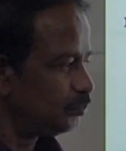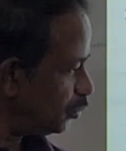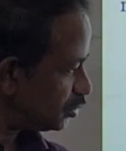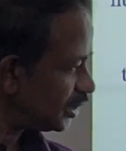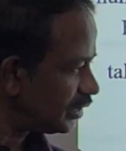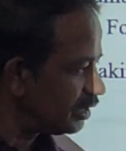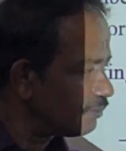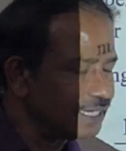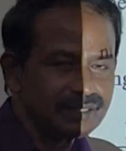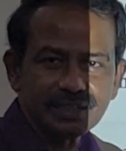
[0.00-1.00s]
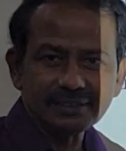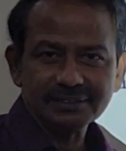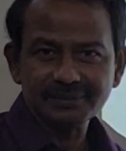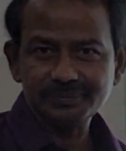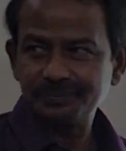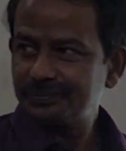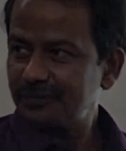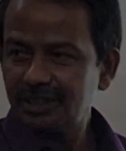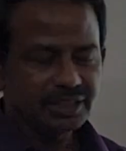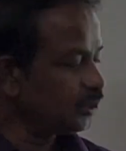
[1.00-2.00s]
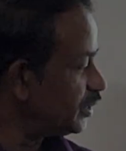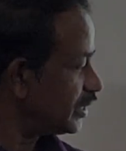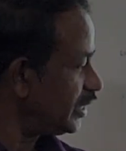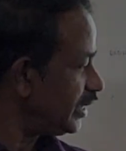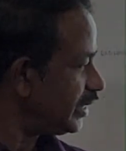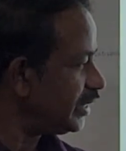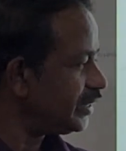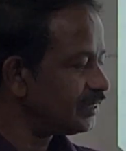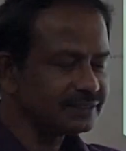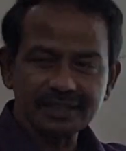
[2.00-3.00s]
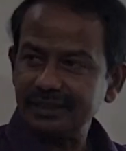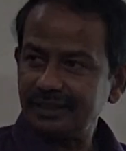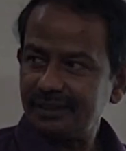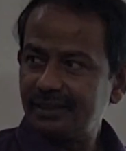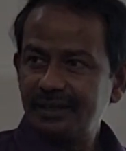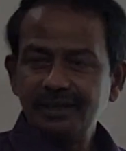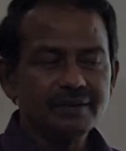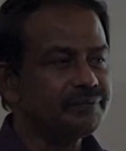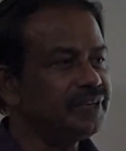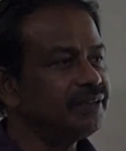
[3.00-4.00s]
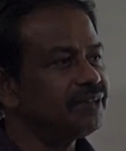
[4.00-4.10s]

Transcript: Both are equal, correct? Your k radius and v